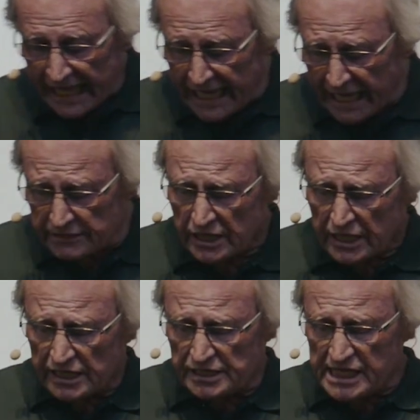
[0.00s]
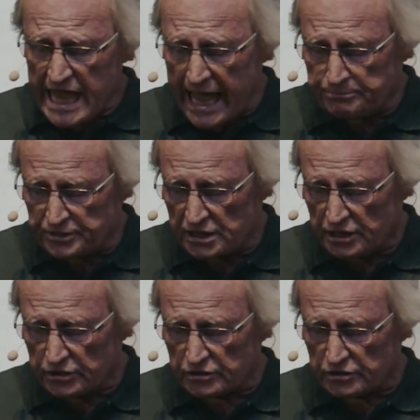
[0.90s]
and he happened to hear